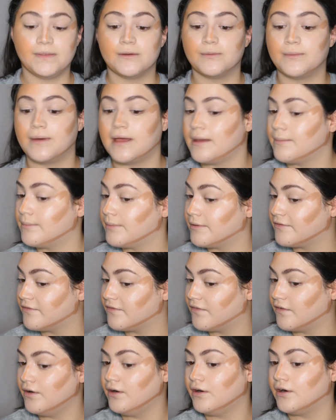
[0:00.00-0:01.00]
the way I
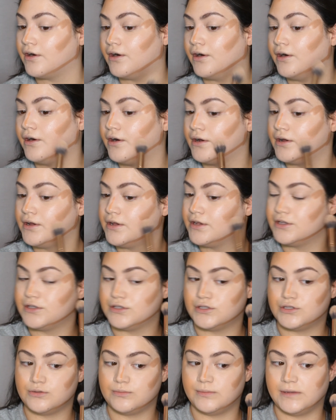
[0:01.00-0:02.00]
prefer
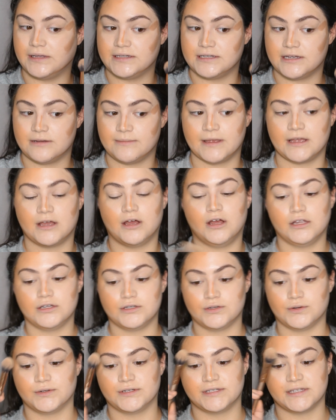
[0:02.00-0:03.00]
to blend out my
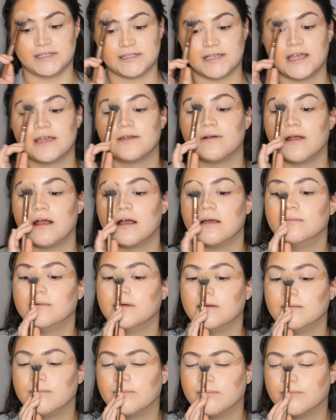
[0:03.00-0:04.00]
contours is I grab
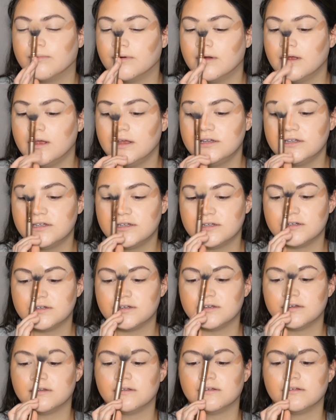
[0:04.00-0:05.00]
a brush
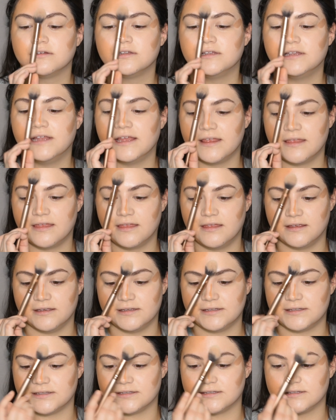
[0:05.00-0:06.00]
like
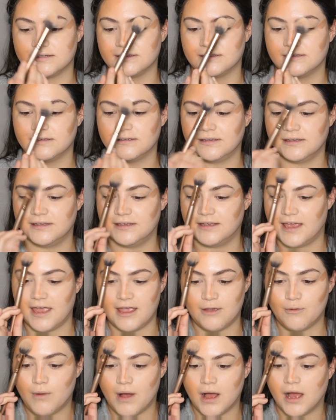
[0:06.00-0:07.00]
this,
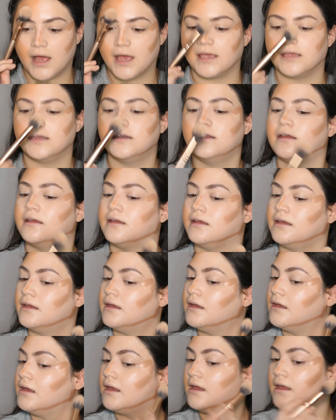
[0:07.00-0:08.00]
yay wide,
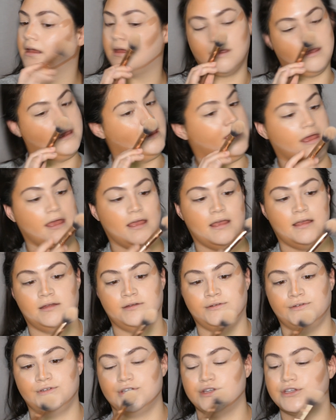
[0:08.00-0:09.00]

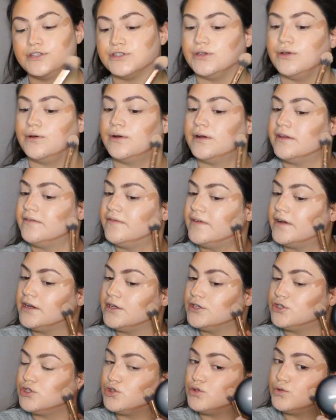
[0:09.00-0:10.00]
and it's already
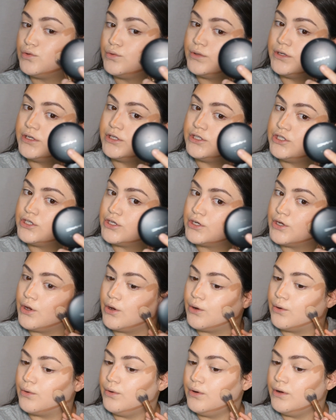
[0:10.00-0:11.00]
very suited to
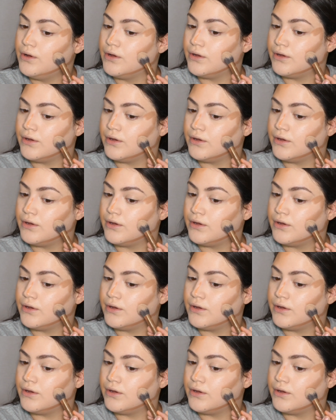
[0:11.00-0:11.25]
go